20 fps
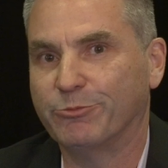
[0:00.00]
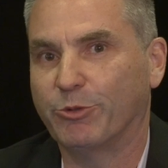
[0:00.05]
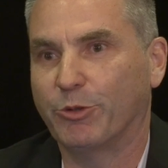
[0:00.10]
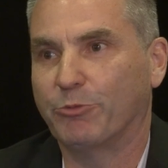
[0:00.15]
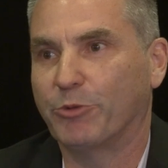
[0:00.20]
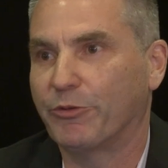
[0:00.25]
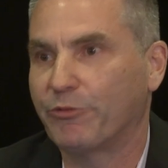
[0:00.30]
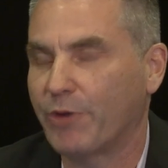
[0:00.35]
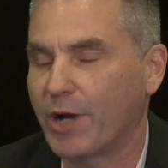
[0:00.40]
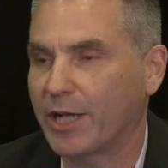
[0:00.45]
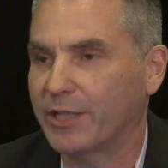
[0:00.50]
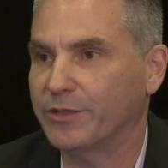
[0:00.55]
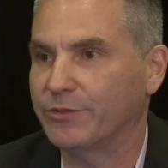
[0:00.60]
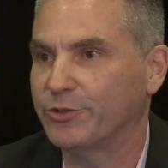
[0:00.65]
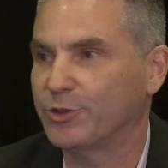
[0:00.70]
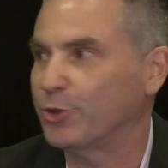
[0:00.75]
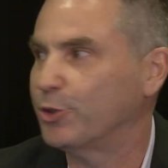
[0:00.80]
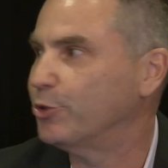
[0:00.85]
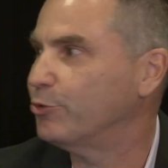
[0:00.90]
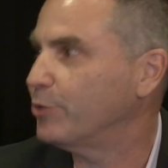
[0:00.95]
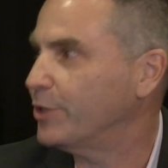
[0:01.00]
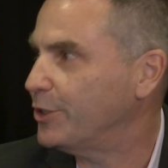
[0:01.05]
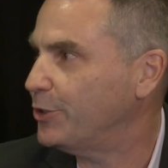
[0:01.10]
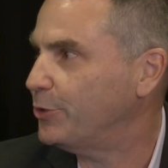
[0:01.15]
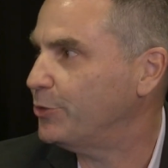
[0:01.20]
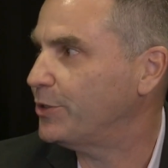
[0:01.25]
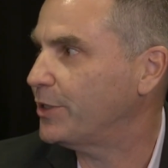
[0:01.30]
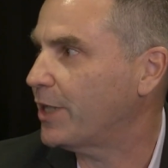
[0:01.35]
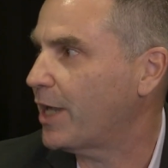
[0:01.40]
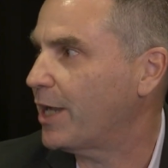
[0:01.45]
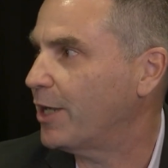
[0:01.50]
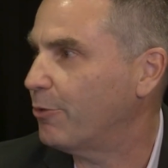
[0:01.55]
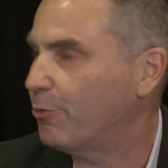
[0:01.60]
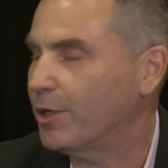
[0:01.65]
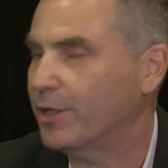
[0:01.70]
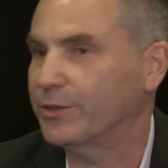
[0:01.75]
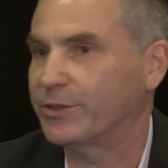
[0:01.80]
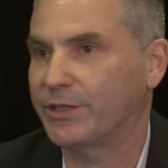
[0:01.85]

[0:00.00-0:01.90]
refractive surgery using IOLs.